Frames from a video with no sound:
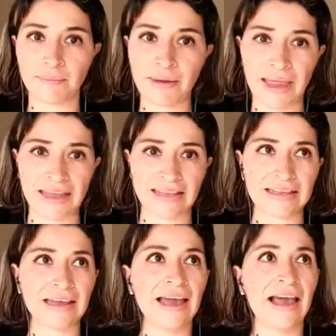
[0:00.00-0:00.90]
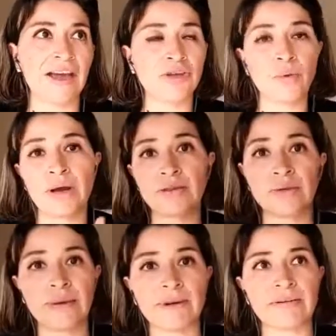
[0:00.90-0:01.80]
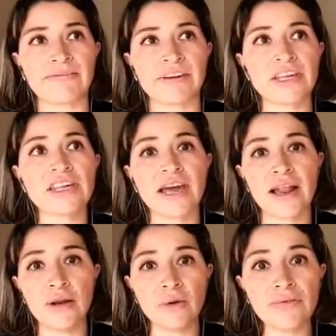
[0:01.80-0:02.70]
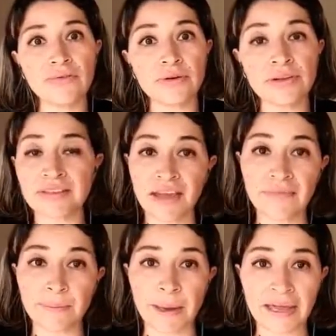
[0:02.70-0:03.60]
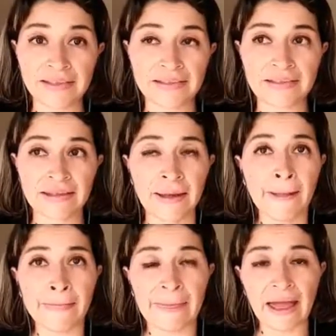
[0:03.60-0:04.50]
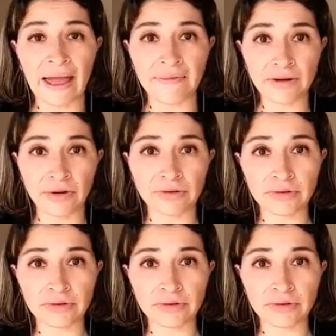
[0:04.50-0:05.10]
paint and you want to give a refresh, look for safe paints that have not